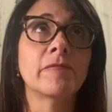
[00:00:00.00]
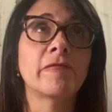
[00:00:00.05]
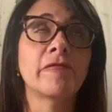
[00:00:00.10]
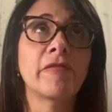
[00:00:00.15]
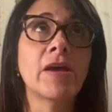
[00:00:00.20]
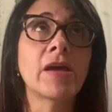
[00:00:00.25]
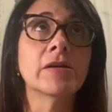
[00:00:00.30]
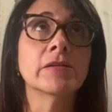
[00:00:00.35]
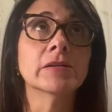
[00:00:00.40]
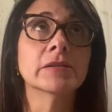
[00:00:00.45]

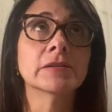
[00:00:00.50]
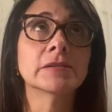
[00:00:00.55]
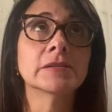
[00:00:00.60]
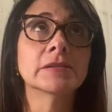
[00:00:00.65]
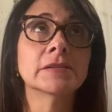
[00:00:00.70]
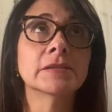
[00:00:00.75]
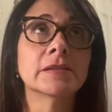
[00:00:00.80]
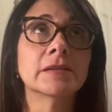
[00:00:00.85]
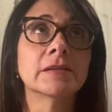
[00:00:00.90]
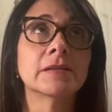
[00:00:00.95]
felt
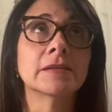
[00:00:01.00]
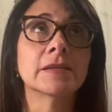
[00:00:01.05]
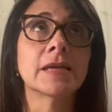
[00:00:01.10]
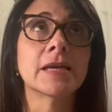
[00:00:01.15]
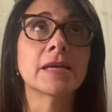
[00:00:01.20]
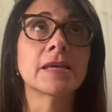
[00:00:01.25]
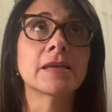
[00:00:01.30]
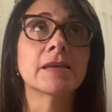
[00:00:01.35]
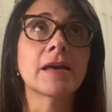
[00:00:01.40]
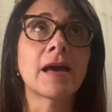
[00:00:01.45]

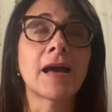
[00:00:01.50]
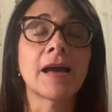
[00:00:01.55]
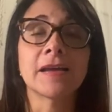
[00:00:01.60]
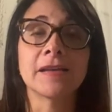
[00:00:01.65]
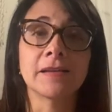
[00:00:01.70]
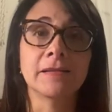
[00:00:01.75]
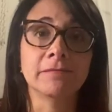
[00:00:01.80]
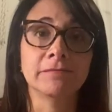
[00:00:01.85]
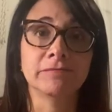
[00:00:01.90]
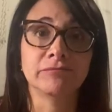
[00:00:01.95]
like
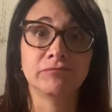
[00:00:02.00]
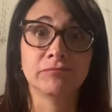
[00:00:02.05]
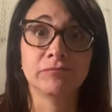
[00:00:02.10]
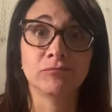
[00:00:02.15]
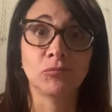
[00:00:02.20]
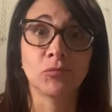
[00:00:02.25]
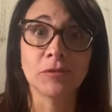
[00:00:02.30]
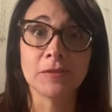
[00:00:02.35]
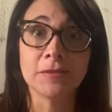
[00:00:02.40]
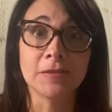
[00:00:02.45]
I
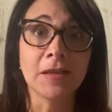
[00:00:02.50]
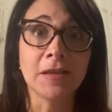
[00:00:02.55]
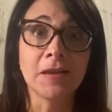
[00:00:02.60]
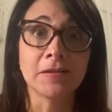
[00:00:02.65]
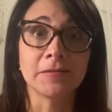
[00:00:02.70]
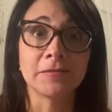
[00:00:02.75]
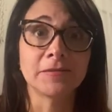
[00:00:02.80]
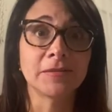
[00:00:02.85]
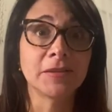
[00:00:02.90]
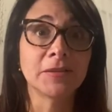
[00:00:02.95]
was
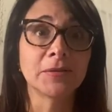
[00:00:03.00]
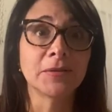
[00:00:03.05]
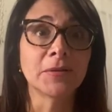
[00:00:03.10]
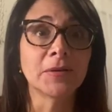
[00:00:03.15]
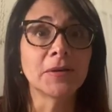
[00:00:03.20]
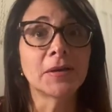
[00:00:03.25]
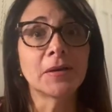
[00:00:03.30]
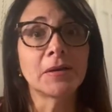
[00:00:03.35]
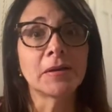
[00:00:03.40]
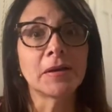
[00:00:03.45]
not, you know,
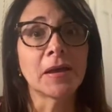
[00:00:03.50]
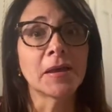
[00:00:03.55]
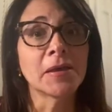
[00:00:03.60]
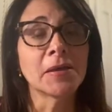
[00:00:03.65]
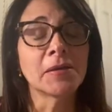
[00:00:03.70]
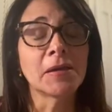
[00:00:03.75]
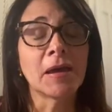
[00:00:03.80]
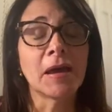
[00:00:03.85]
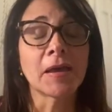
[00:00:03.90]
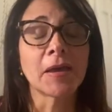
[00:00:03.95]

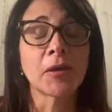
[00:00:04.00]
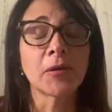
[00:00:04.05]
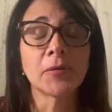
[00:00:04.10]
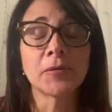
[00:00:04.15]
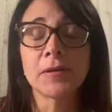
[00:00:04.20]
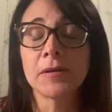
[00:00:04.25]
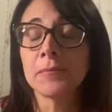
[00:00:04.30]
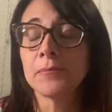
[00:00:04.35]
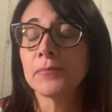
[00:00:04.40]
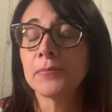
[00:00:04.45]
I
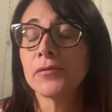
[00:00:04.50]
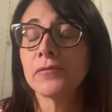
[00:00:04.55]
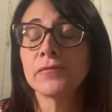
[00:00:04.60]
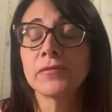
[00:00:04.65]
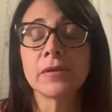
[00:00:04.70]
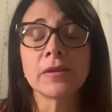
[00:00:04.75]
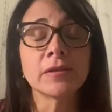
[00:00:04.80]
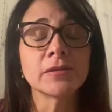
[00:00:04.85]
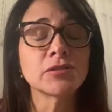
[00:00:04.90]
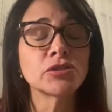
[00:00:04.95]
could improve
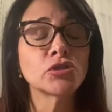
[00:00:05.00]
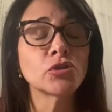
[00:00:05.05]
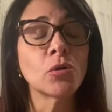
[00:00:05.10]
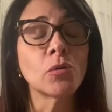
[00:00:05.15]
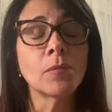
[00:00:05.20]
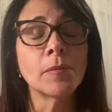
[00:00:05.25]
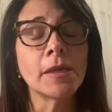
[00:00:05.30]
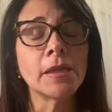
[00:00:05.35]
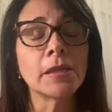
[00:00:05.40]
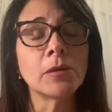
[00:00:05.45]
in
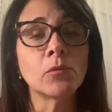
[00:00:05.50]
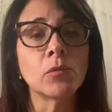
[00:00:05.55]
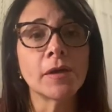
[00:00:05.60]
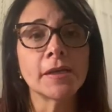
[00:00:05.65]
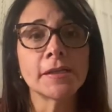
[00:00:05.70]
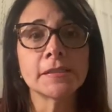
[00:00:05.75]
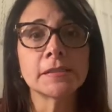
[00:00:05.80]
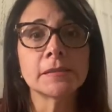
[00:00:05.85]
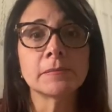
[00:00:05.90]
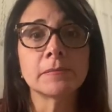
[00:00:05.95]
so many
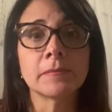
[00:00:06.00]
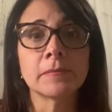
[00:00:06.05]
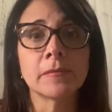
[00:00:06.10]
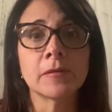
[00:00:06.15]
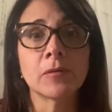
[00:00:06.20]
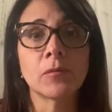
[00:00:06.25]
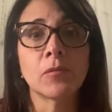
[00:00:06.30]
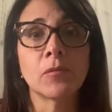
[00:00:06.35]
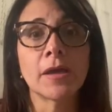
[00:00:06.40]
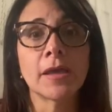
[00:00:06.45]
ways,
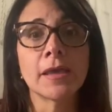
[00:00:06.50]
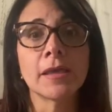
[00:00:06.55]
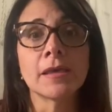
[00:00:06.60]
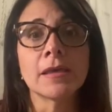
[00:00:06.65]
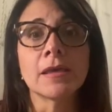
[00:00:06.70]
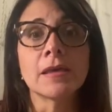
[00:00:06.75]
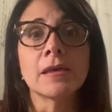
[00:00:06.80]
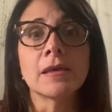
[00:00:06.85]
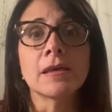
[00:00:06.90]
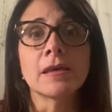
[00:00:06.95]
the way
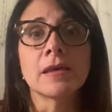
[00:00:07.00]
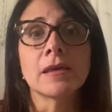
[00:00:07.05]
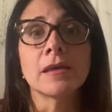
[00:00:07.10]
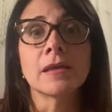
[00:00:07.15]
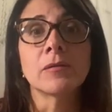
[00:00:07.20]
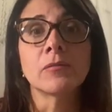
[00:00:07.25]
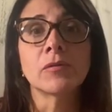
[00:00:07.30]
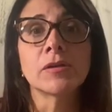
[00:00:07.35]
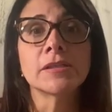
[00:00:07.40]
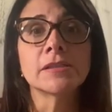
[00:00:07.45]

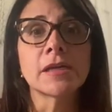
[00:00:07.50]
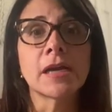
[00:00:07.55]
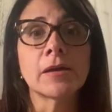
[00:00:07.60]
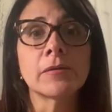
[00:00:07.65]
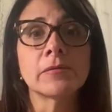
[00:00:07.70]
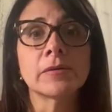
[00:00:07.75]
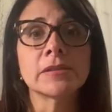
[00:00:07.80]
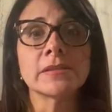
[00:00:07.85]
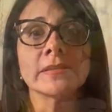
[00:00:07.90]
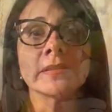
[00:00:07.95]
in which I was